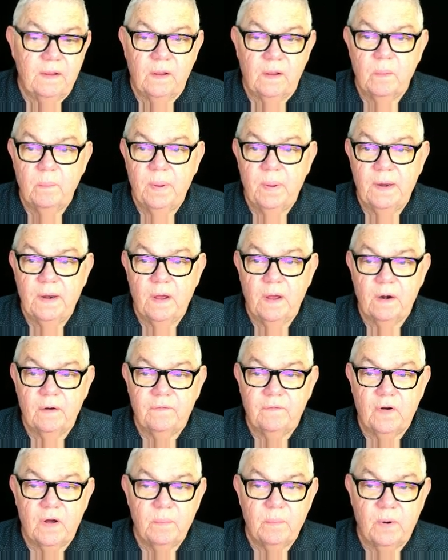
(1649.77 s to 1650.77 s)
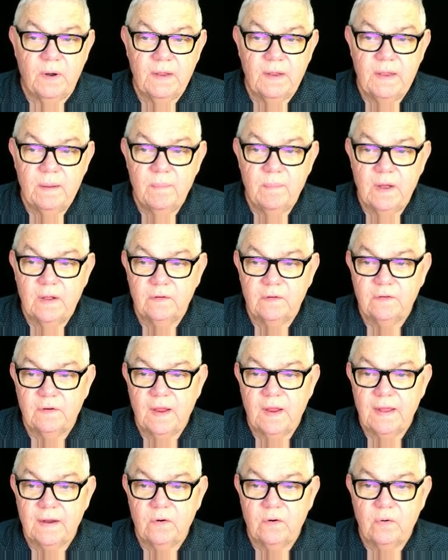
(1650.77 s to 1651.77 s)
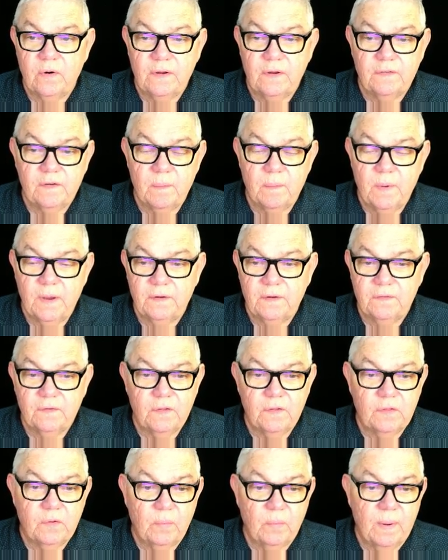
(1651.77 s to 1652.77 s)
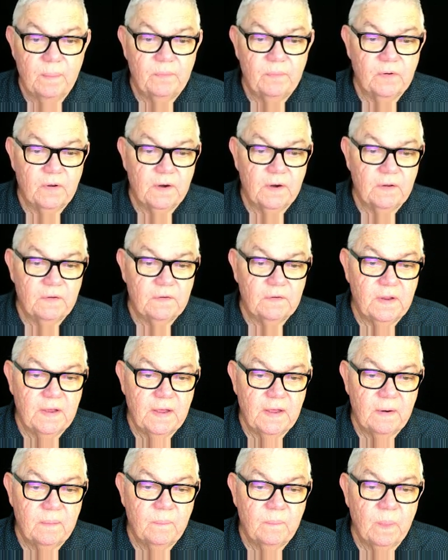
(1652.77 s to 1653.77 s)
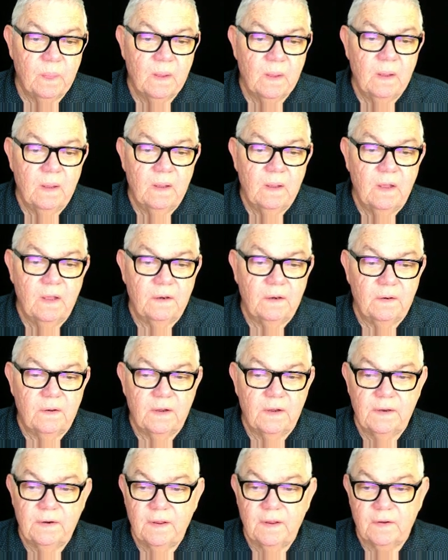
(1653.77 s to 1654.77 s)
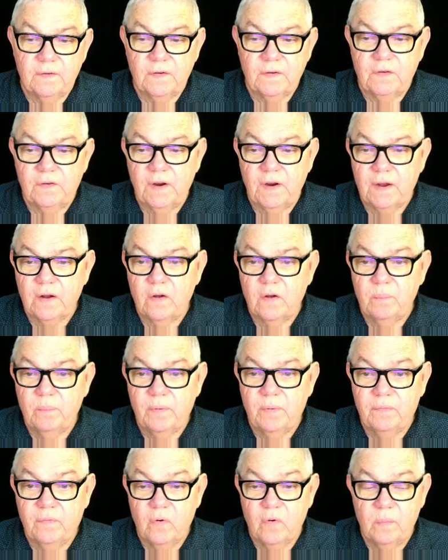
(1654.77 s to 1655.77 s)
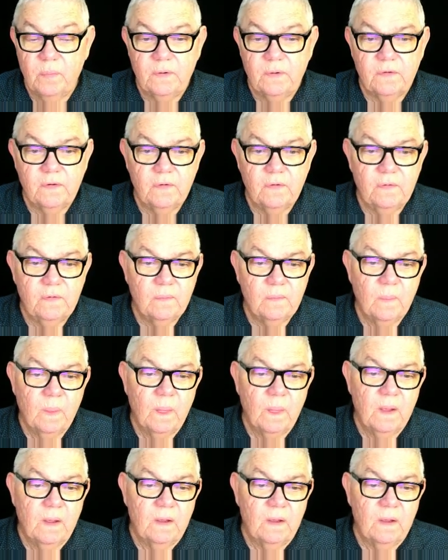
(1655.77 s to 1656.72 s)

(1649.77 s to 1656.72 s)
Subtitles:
You can be notified by email, Slack, or SMS that the website is down. It does a check on performances.